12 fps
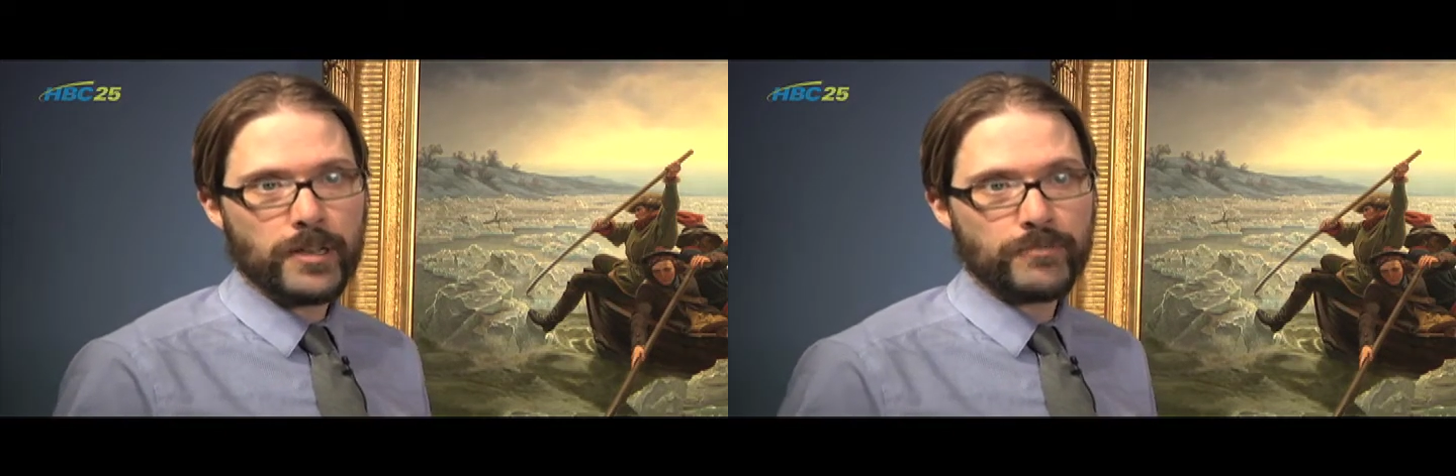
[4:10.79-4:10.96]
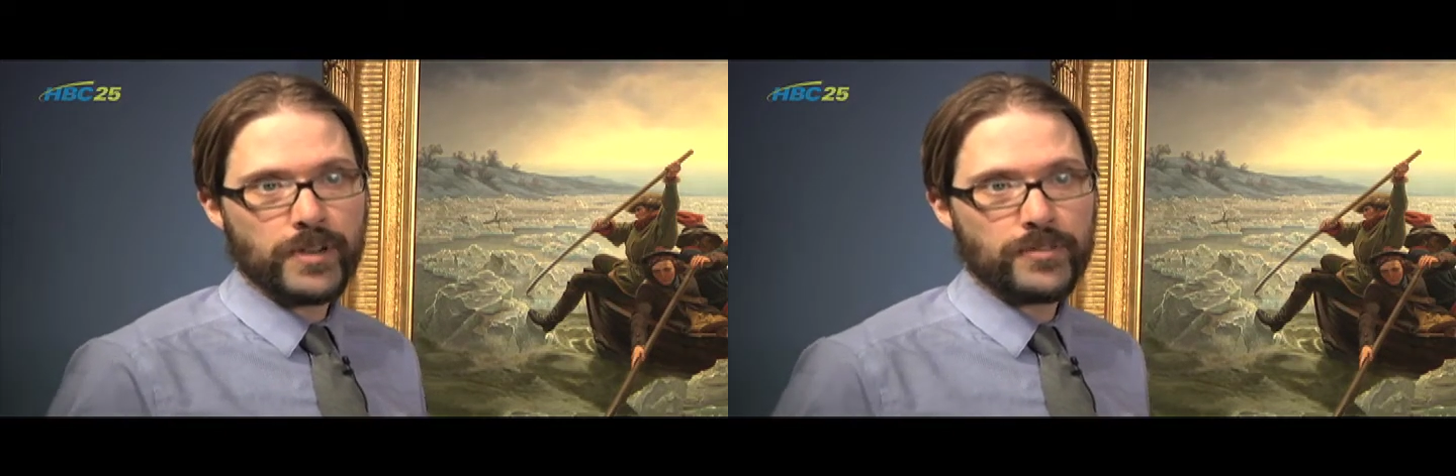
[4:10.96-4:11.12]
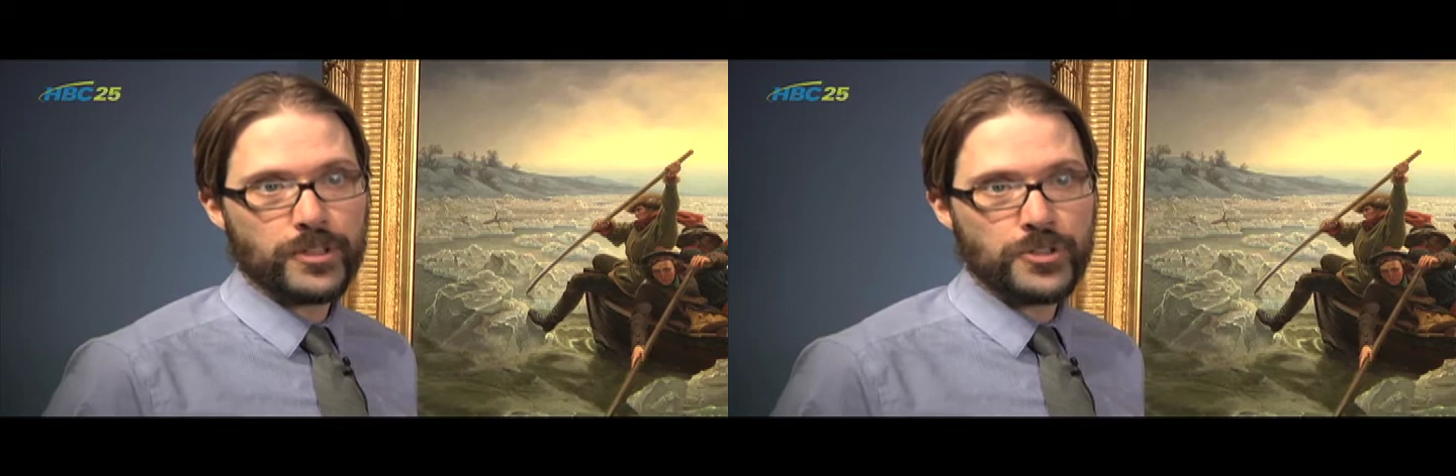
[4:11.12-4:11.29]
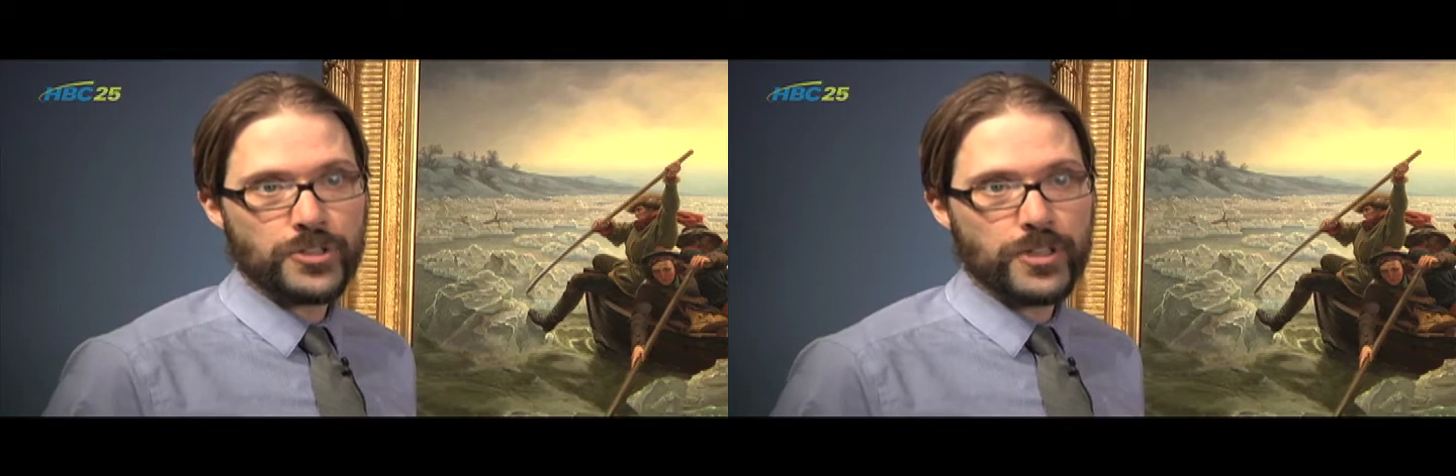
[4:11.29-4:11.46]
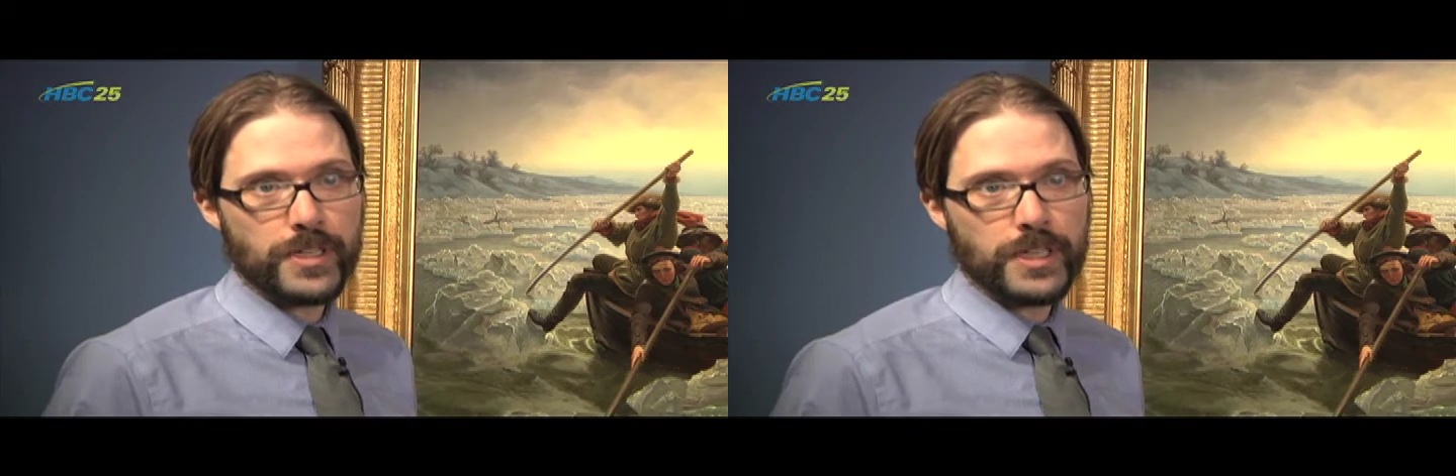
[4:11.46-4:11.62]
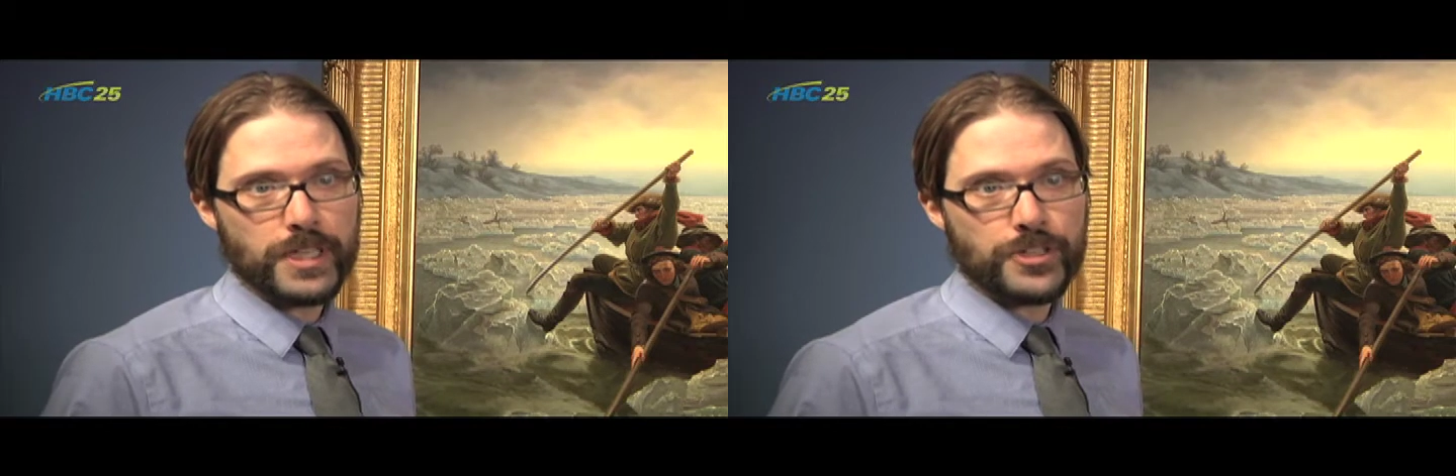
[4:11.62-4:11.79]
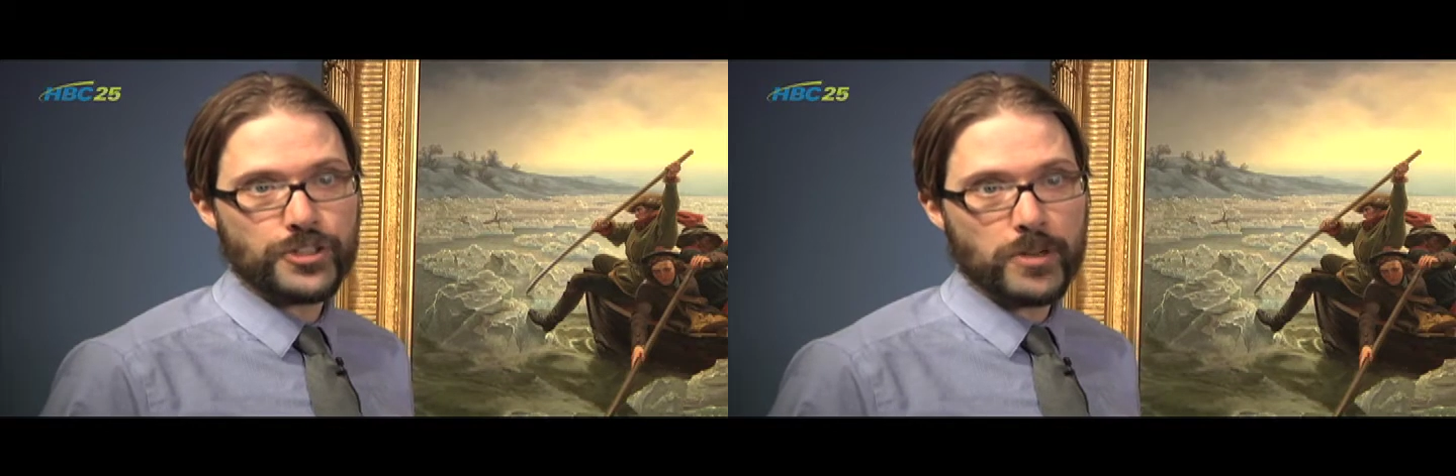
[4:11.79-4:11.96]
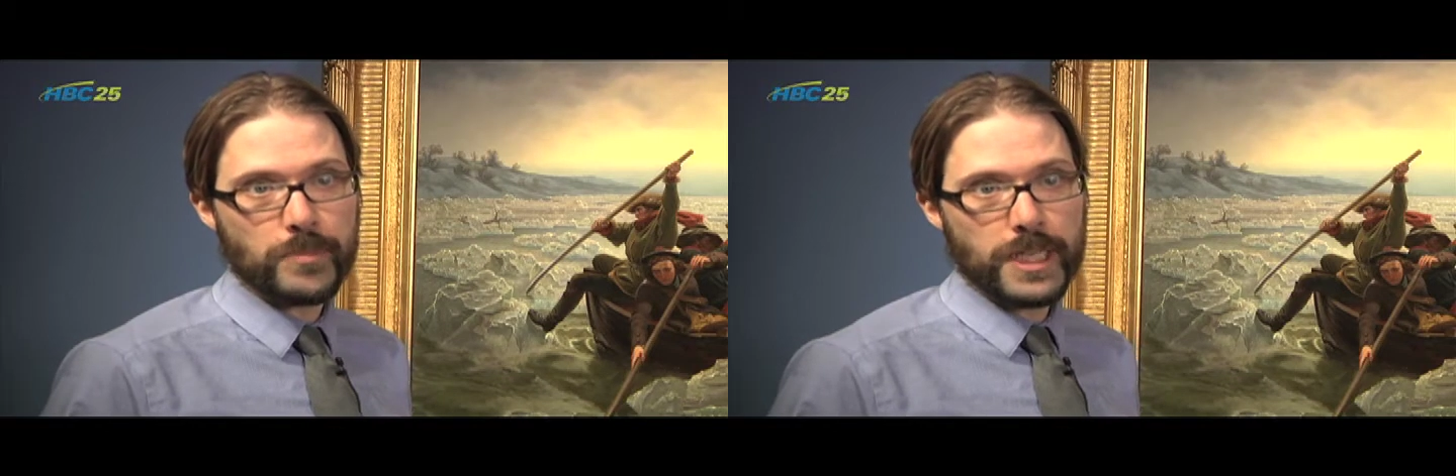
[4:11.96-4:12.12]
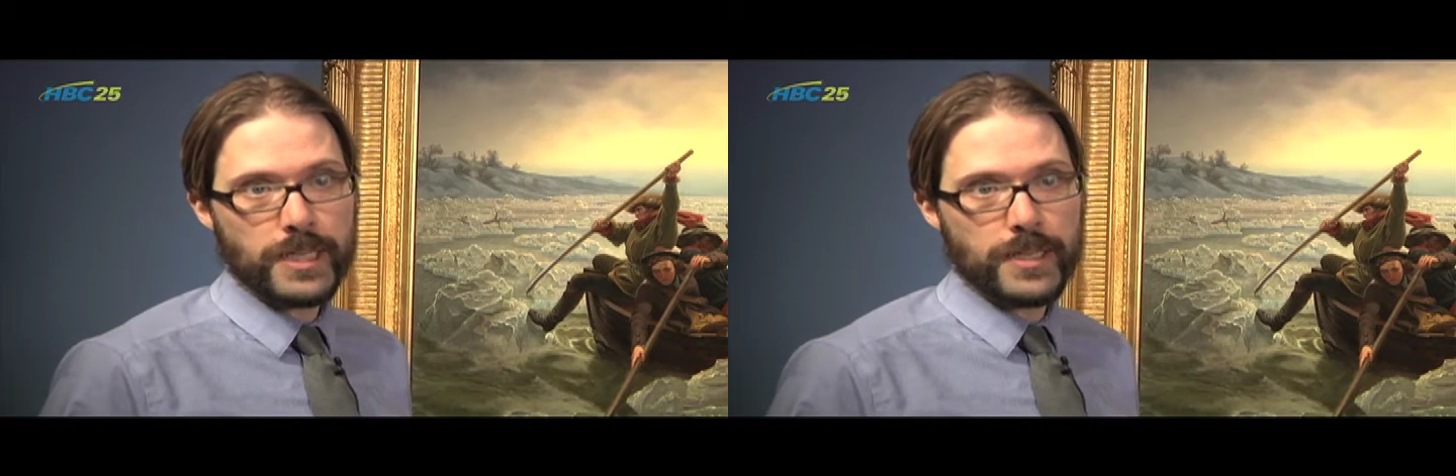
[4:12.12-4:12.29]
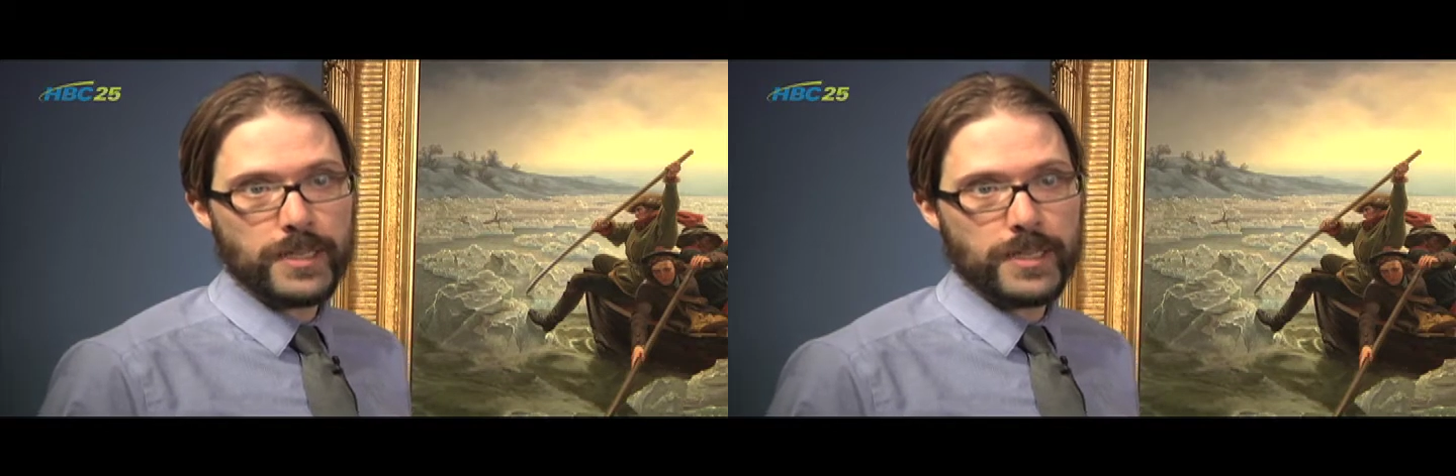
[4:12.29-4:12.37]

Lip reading: revolution in Germany,